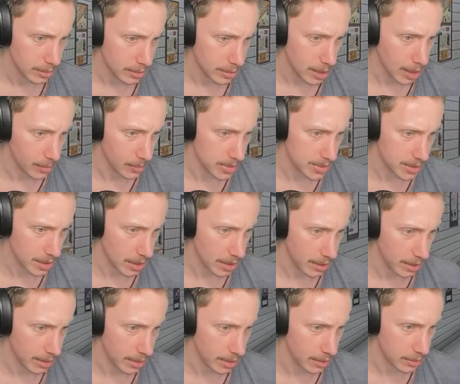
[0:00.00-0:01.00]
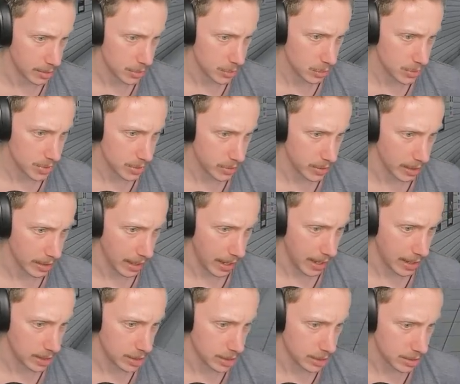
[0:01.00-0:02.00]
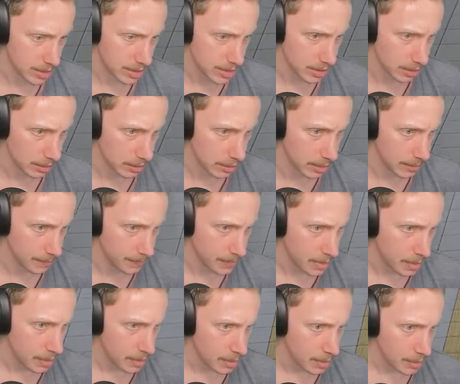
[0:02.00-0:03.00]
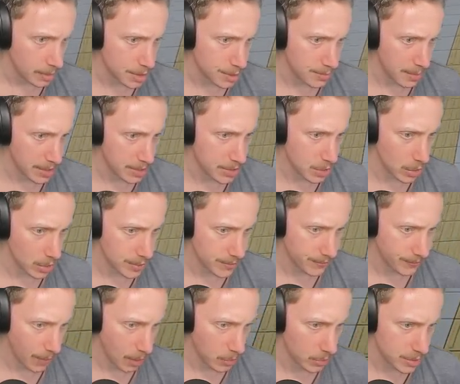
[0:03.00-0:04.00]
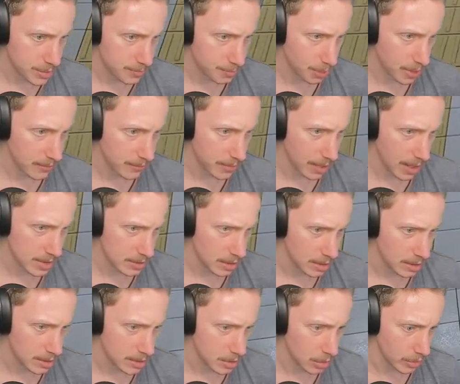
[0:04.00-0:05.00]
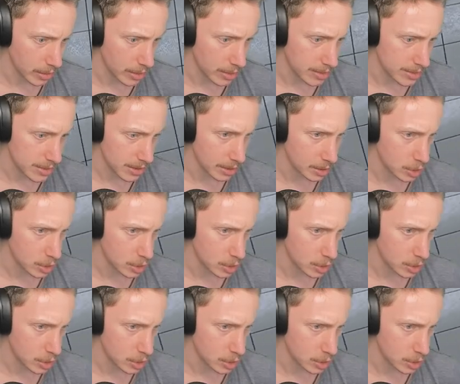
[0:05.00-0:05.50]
cameras are. And there's also that hatch in the ceiling there. This man has got his phone, his briefcase, and he's got his uh,